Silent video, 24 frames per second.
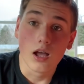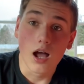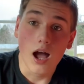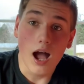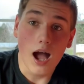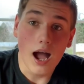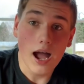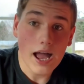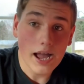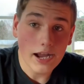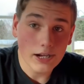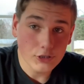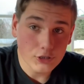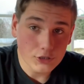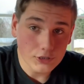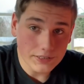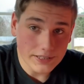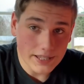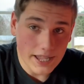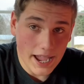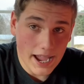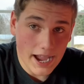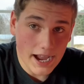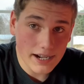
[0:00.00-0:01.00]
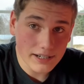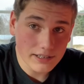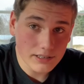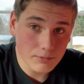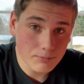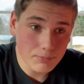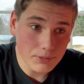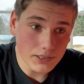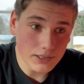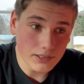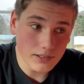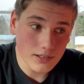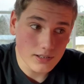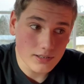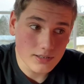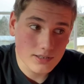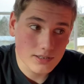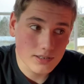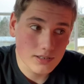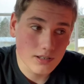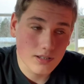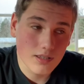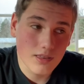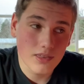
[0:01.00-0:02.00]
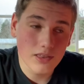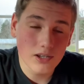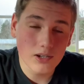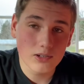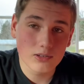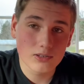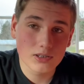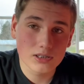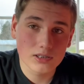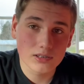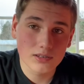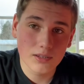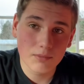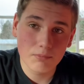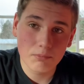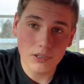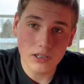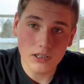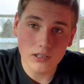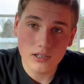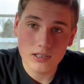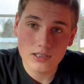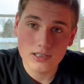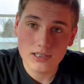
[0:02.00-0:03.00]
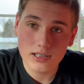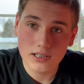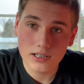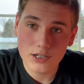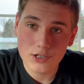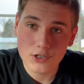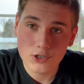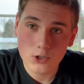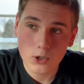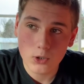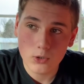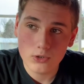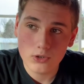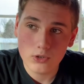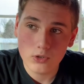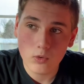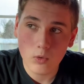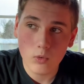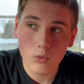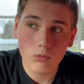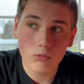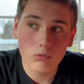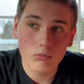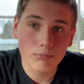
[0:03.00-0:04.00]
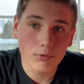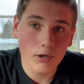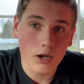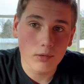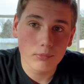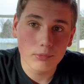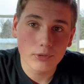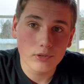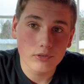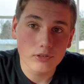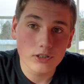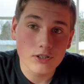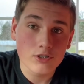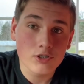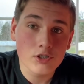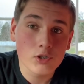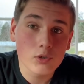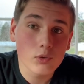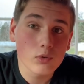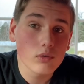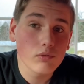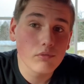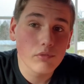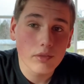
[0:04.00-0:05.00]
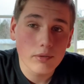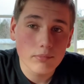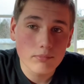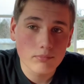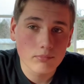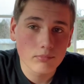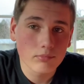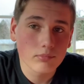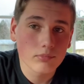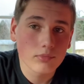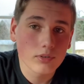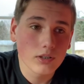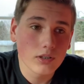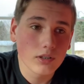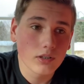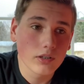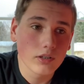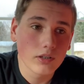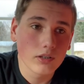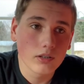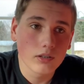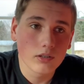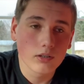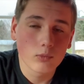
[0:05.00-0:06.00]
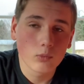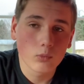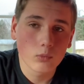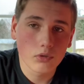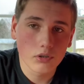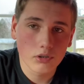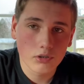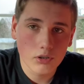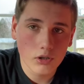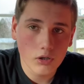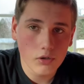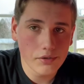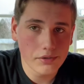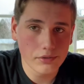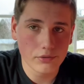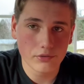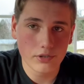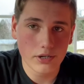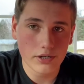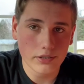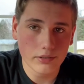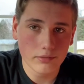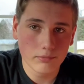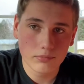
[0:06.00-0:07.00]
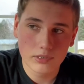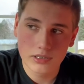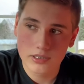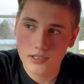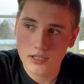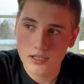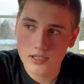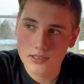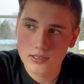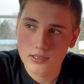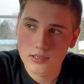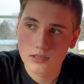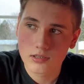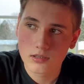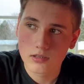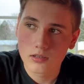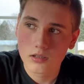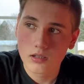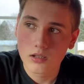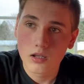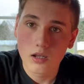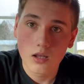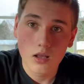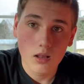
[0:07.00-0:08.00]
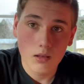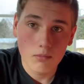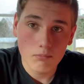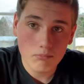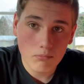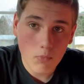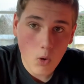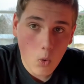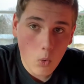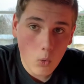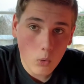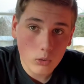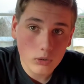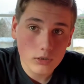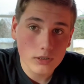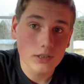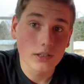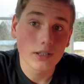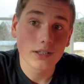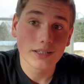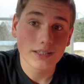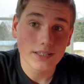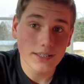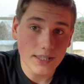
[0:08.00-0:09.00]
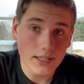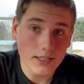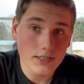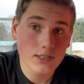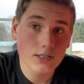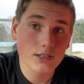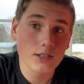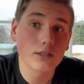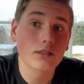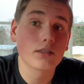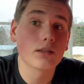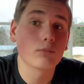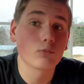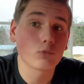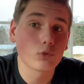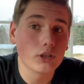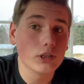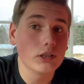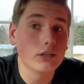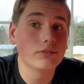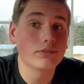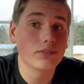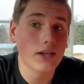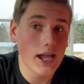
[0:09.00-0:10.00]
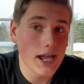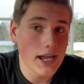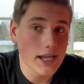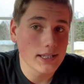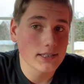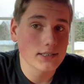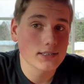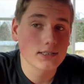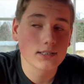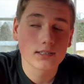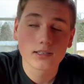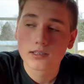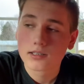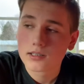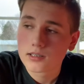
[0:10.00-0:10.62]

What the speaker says: I actually added peanuts. The peanuts that I showed you, probably only 2 of them were growing right, because mold gets to them real fast.